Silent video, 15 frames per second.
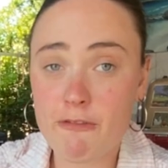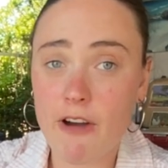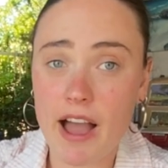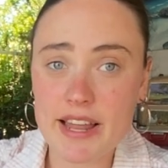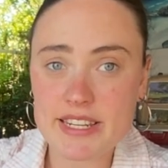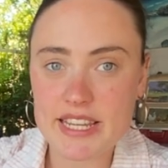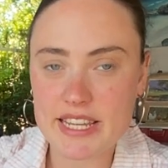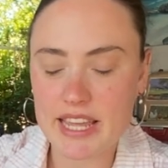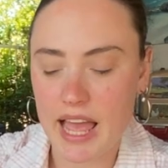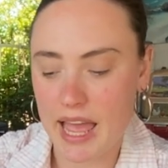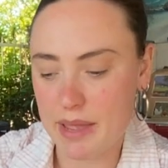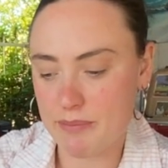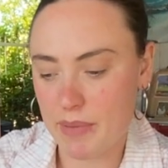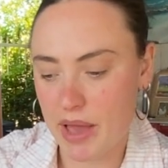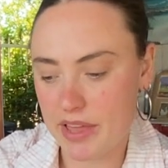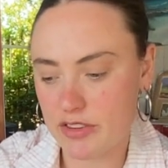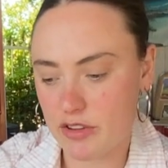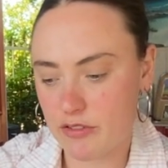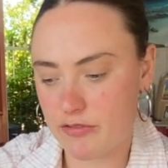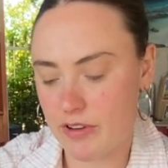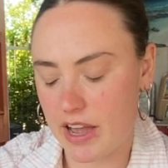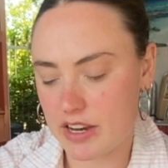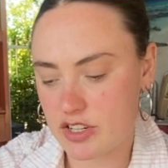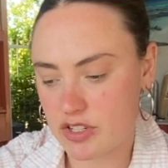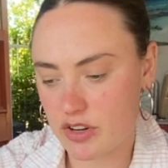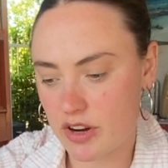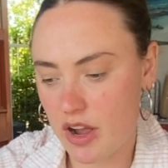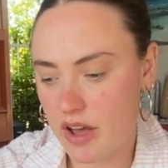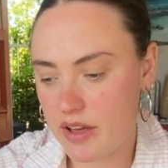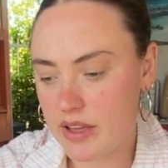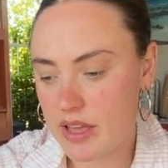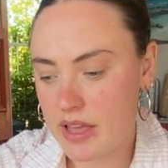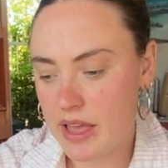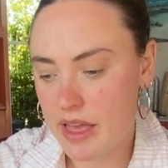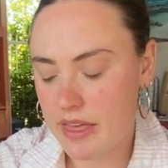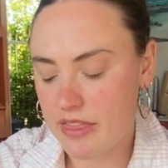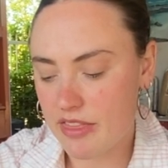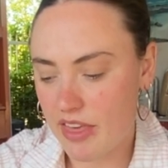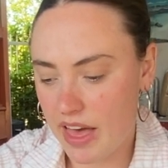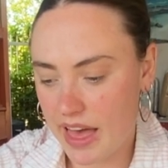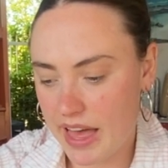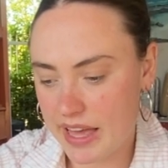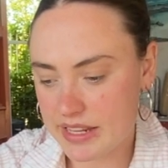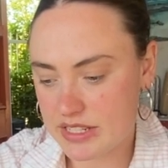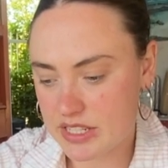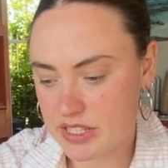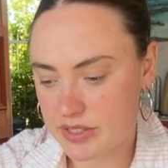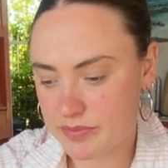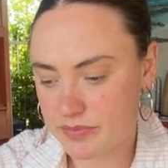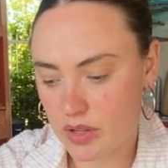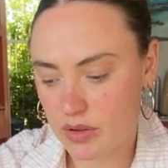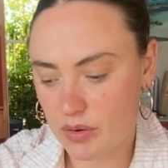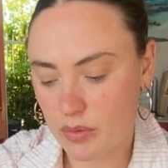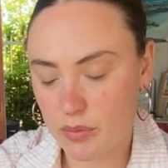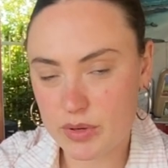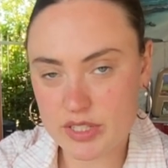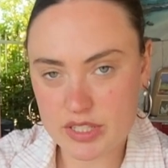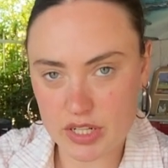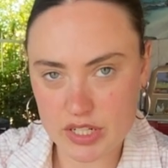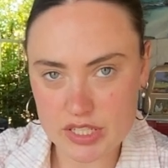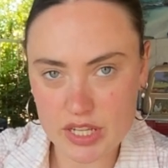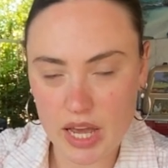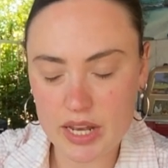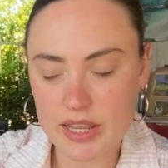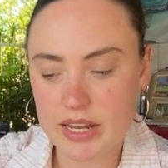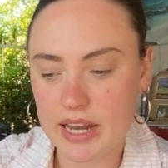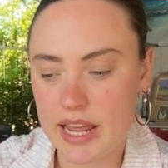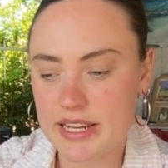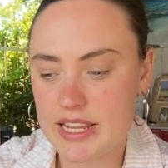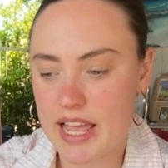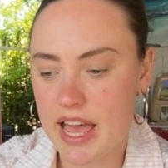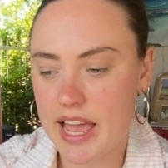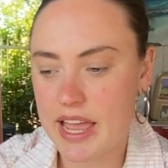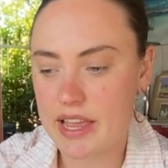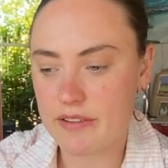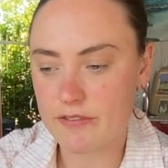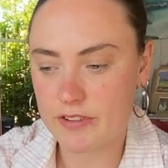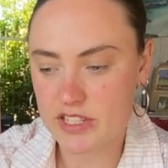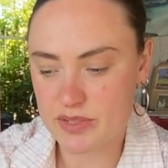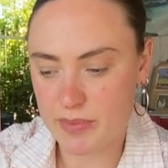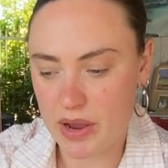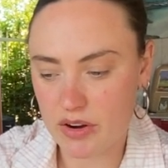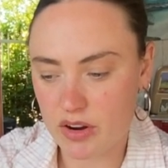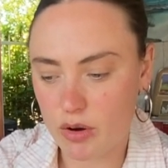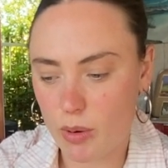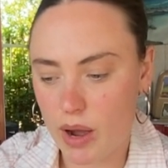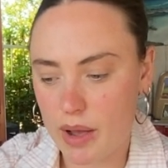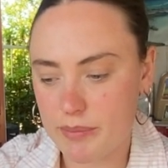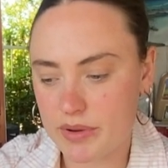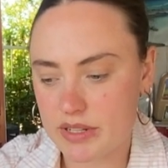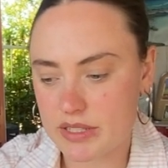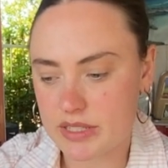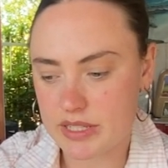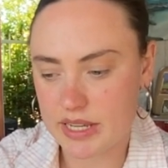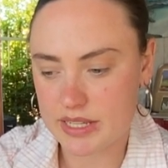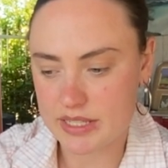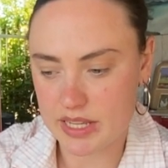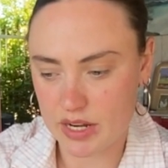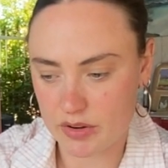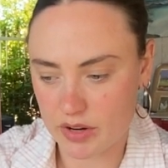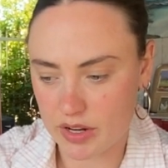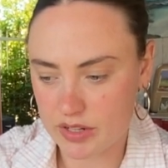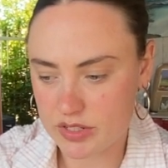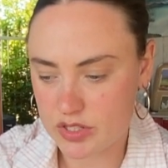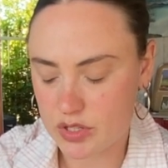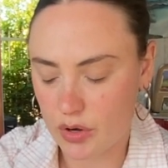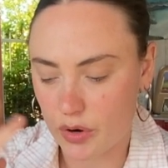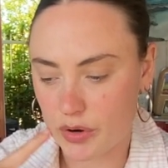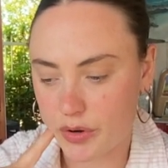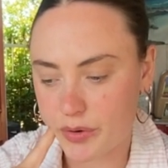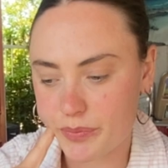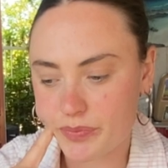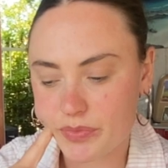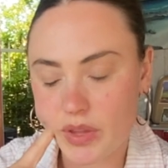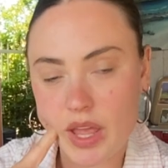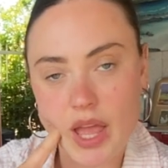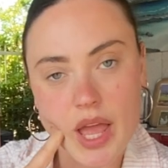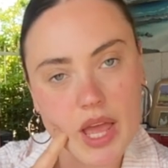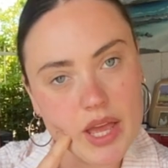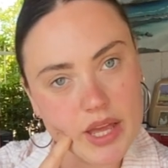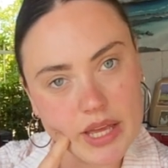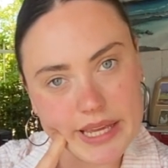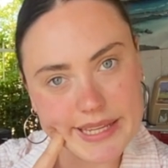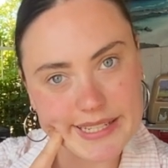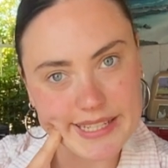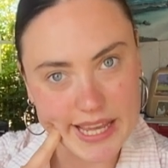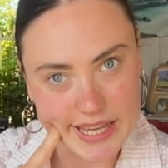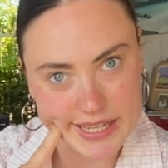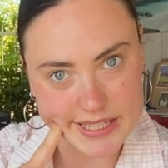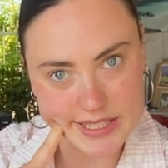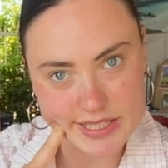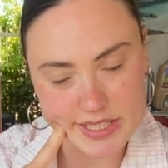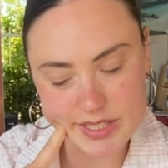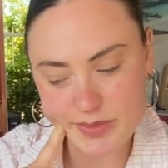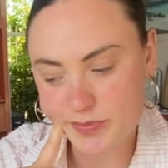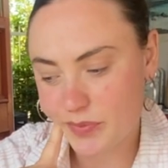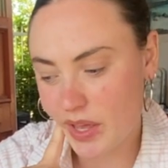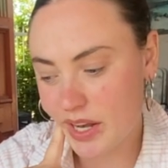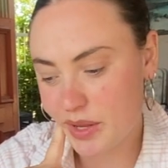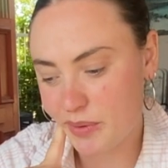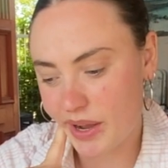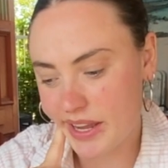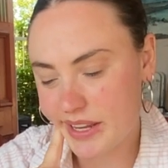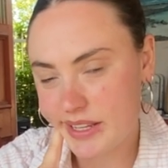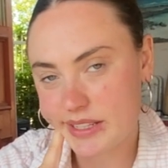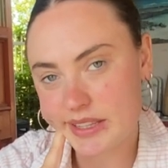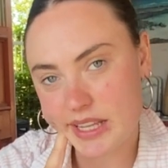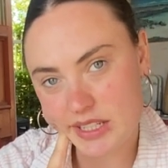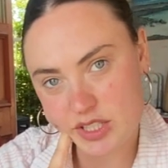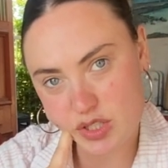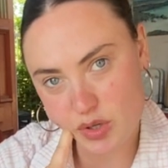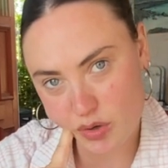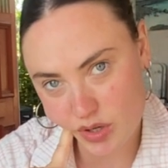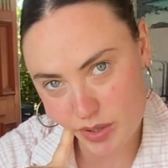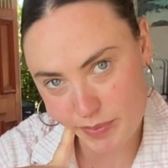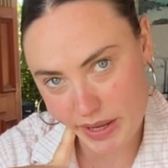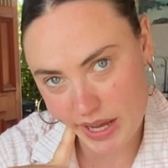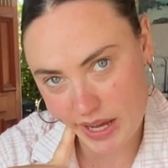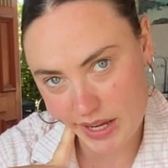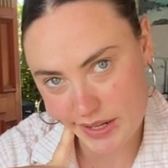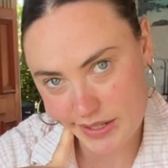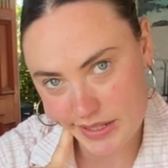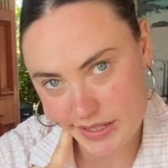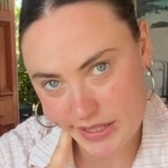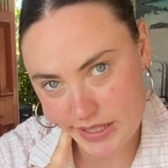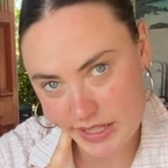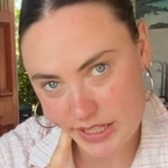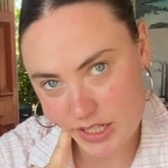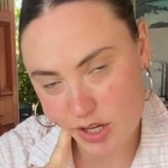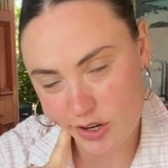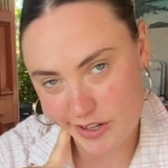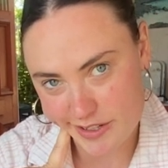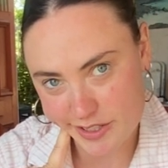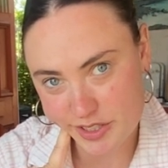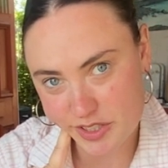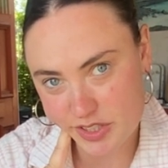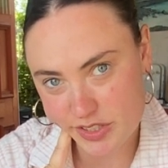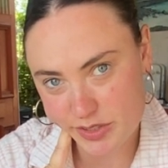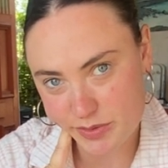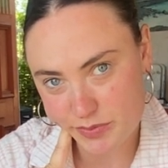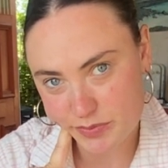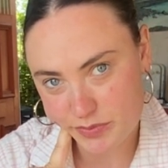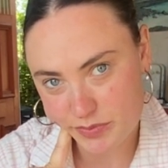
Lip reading: finding a manufacturer that was going to sign an NDA, fits my requirements, etc. So yes. Anyway, let's talk about costs.